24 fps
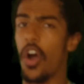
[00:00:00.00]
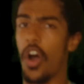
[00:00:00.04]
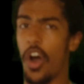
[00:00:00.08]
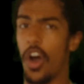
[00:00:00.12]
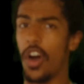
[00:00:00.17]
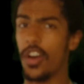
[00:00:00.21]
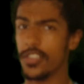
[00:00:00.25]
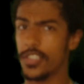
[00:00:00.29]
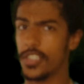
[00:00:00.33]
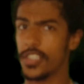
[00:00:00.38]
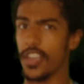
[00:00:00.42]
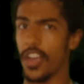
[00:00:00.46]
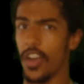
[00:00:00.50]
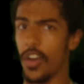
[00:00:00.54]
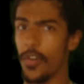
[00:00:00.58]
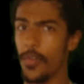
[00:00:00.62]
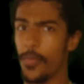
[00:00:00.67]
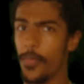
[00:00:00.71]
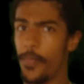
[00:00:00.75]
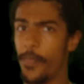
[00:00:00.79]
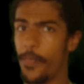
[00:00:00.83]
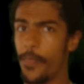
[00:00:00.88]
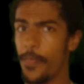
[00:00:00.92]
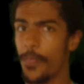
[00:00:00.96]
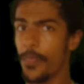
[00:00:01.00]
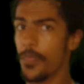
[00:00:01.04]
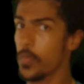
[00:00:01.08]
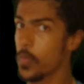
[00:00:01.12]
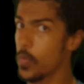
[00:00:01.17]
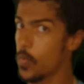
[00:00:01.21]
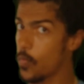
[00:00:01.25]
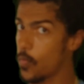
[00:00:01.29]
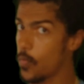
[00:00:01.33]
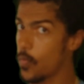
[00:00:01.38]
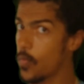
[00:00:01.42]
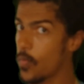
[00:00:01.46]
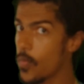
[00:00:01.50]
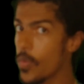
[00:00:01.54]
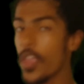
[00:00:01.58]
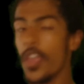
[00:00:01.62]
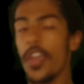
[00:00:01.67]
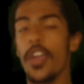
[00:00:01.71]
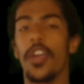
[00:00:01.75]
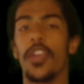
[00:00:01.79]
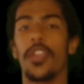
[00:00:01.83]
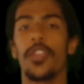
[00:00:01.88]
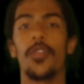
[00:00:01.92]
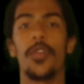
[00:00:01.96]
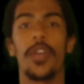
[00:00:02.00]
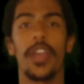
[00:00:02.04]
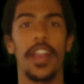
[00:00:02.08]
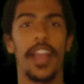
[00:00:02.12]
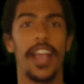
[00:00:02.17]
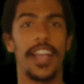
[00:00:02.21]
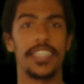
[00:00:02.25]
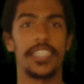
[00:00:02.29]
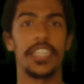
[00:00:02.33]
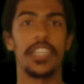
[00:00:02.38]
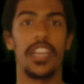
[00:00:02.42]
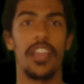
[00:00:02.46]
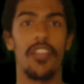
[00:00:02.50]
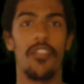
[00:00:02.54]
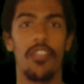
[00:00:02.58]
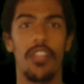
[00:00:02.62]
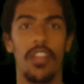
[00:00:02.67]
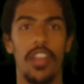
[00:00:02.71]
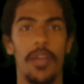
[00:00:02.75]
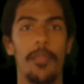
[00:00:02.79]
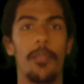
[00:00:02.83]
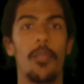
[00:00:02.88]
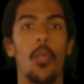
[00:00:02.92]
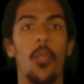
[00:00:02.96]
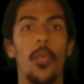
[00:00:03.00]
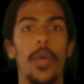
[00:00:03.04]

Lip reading: Also, you could actually level up